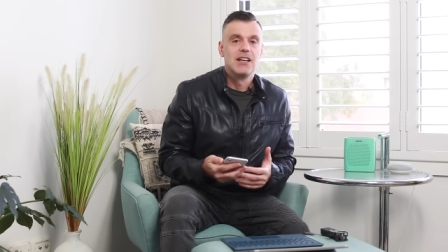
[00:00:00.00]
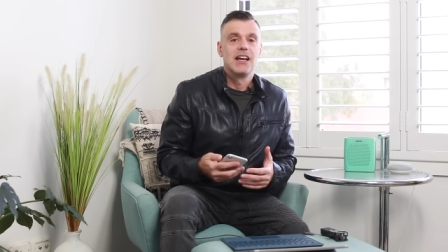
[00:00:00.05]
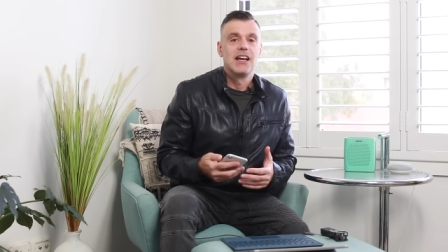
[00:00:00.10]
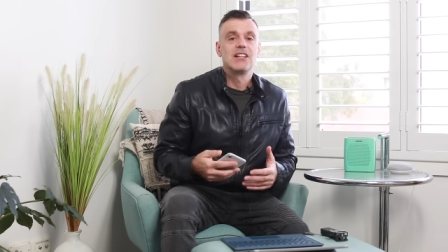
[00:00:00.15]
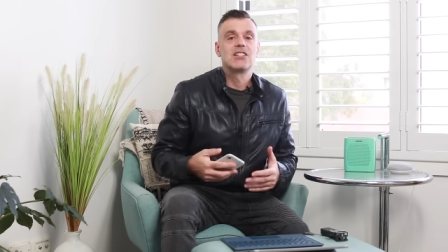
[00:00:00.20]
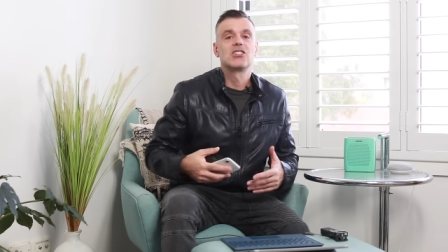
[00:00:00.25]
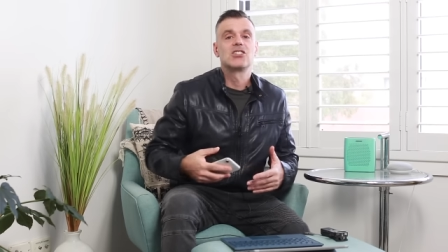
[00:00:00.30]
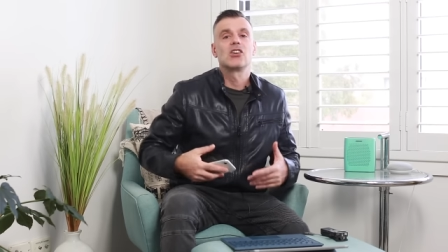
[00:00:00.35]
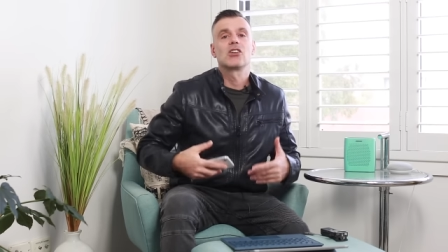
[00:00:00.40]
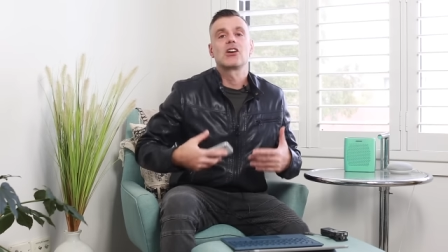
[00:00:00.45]

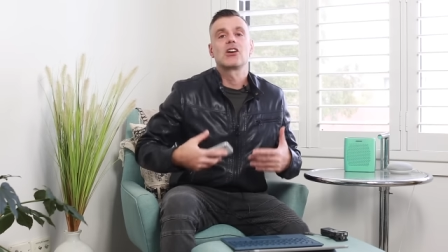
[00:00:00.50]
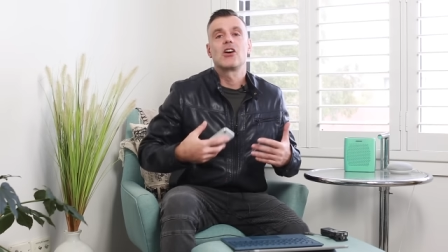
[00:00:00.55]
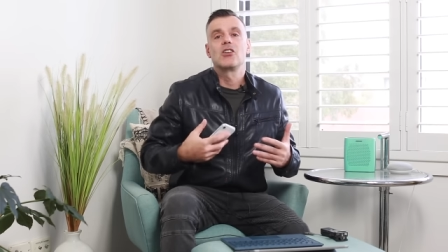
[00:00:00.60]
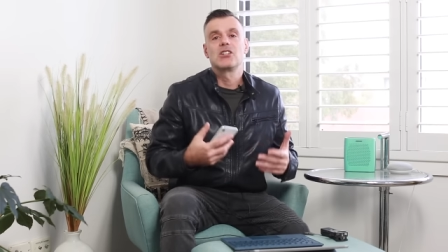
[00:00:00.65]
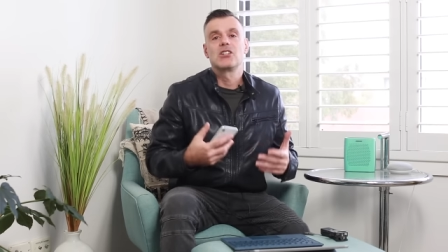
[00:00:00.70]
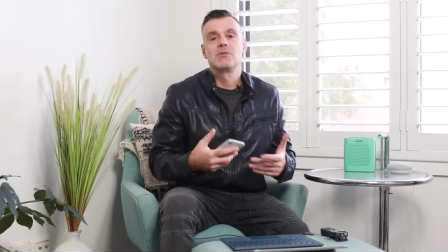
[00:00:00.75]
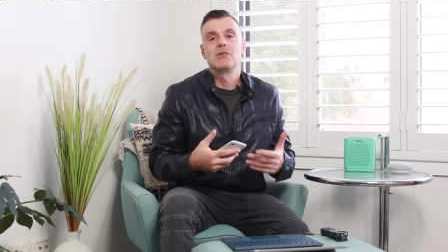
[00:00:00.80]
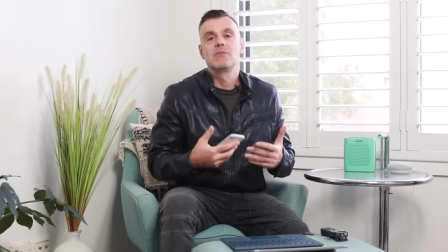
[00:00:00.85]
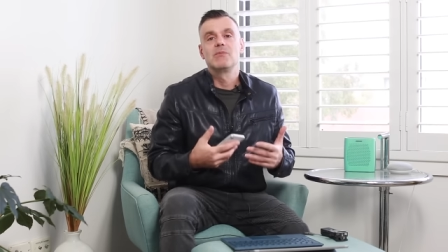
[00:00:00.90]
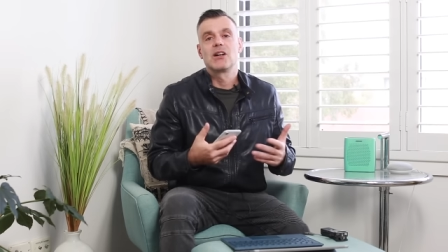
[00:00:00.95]
it's not going
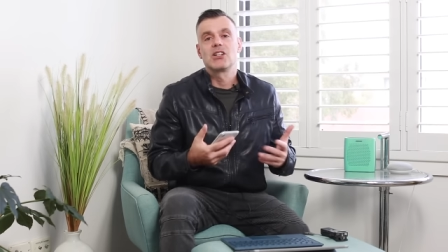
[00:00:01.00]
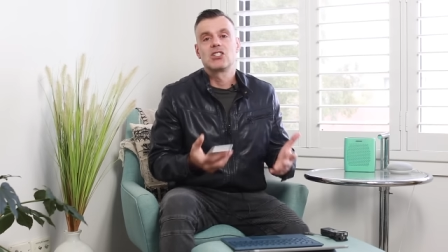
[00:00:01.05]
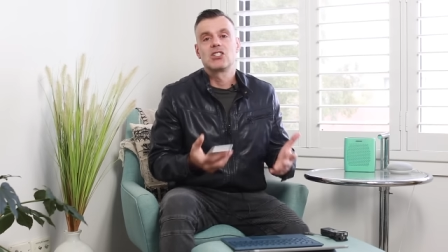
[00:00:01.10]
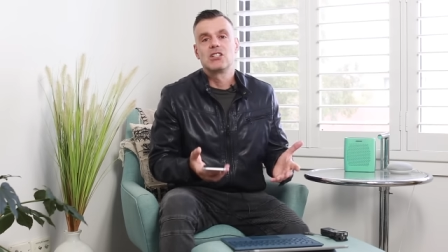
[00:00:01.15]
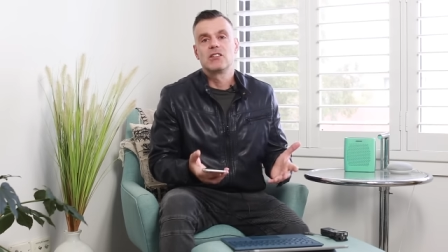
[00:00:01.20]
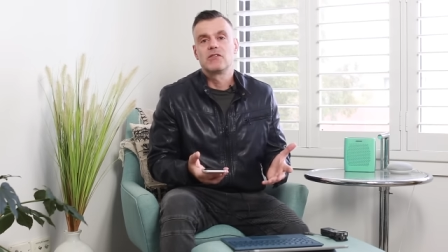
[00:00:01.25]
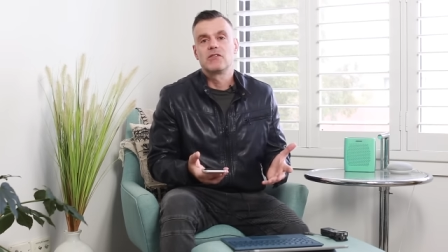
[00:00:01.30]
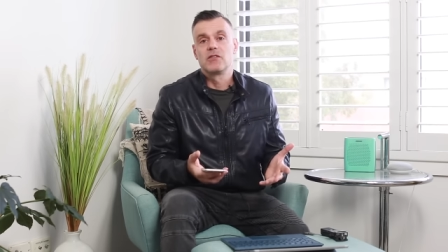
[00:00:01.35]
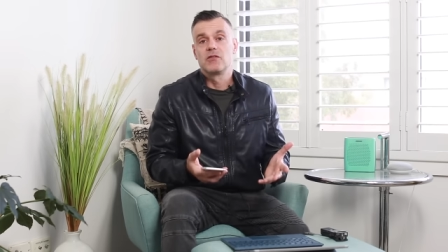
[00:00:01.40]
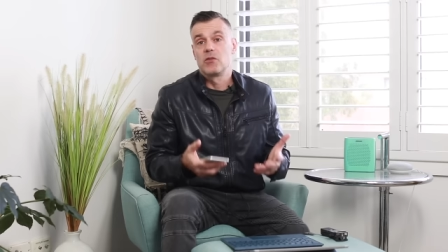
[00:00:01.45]
to be much
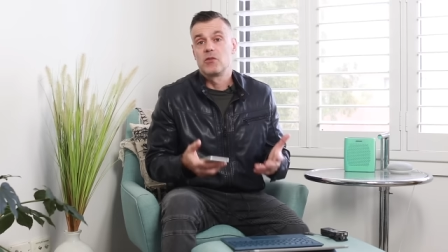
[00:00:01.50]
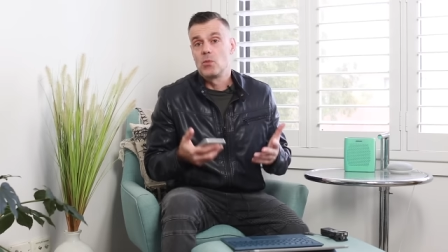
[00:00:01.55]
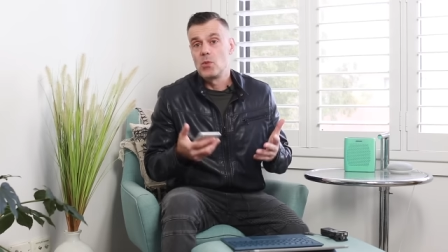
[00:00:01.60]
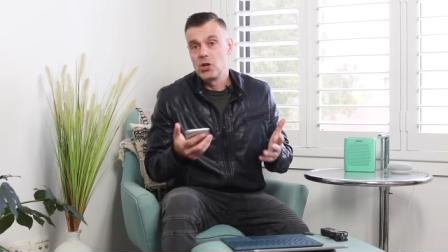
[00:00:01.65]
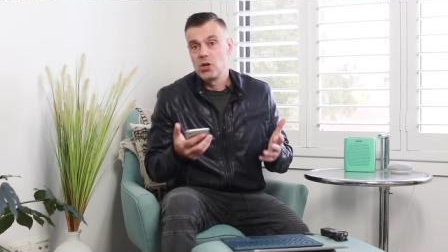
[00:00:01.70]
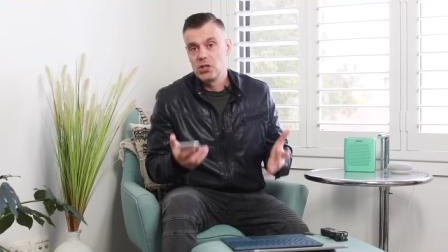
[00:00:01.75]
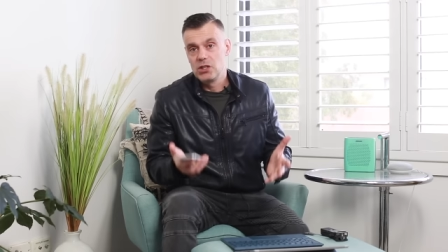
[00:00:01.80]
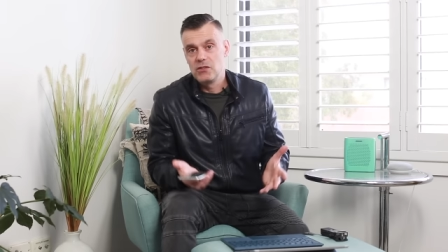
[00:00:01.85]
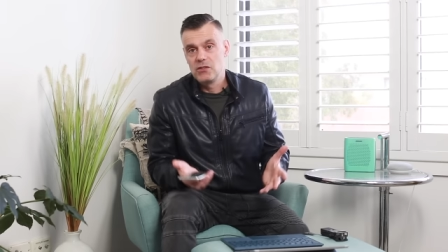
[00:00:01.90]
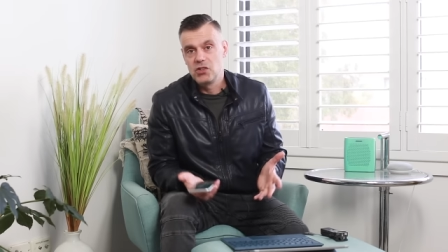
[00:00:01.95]
different from
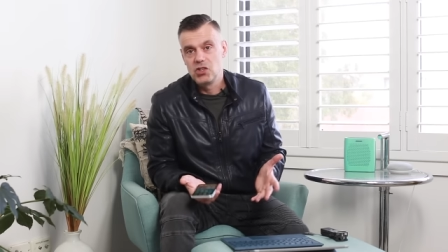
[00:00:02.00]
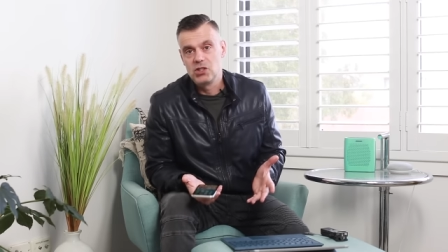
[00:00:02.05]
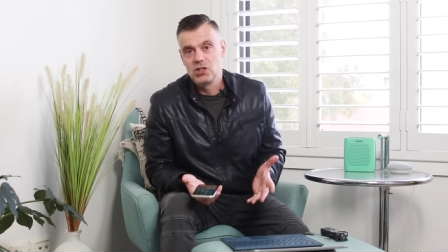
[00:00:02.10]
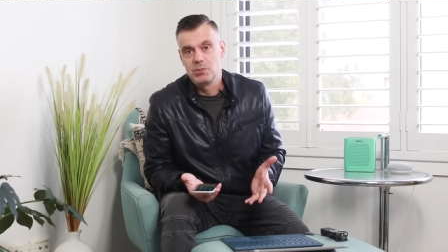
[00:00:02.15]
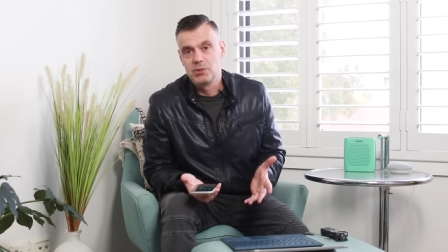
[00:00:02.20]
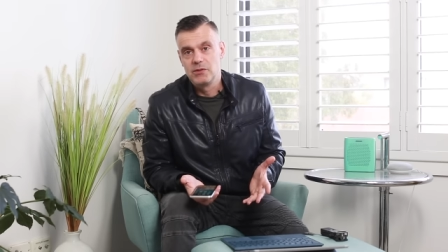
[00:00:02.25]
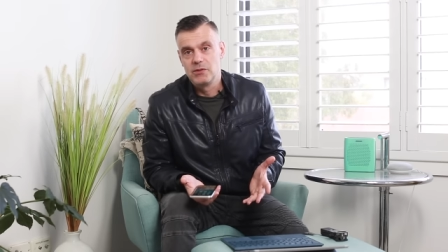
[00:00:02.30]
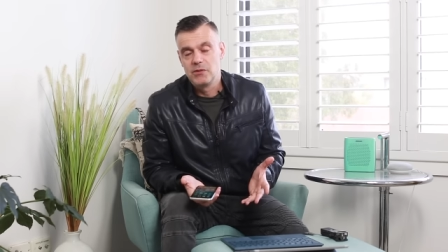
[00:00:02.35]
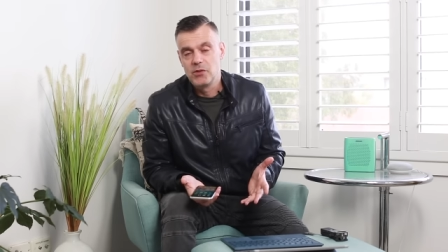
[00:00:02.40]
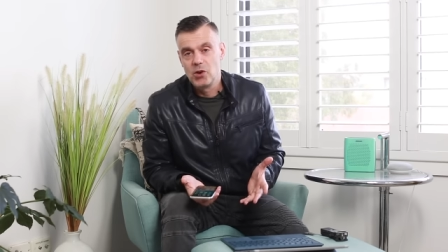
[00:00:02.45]
what you've
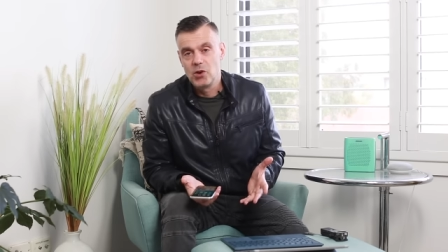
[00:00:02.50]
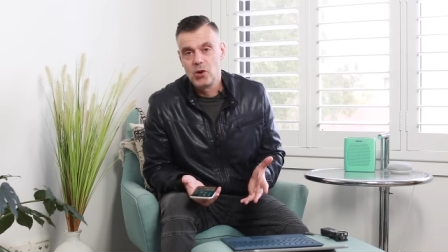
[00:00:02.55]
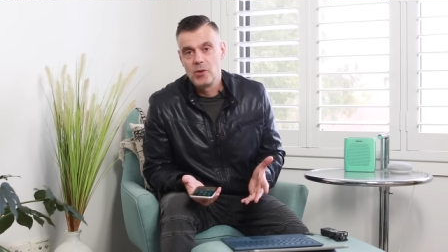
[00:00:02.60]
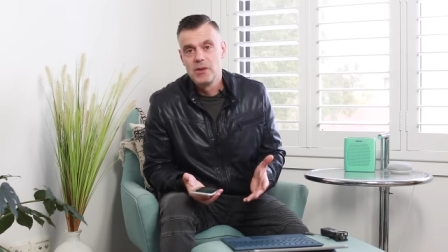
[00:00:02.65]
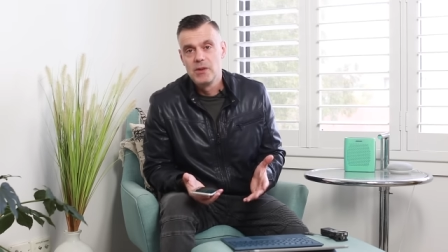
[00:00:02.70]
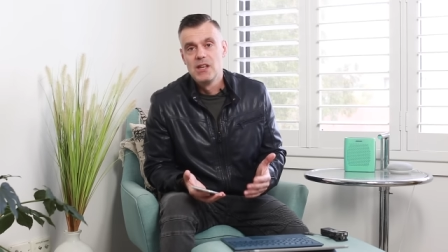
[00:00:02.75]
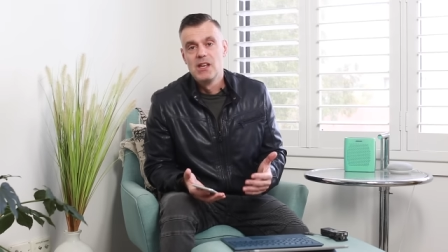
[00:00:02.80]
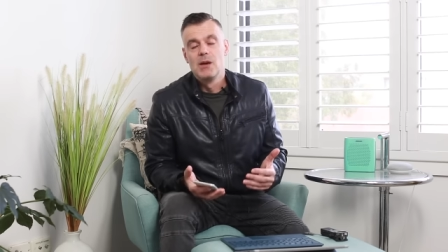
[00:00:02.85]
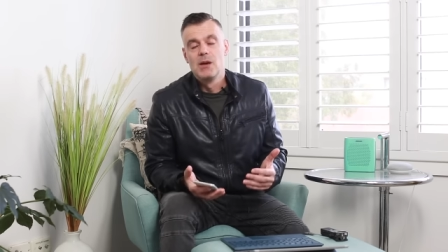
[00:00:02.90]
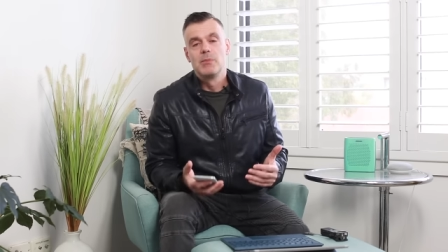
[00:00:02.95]
used before.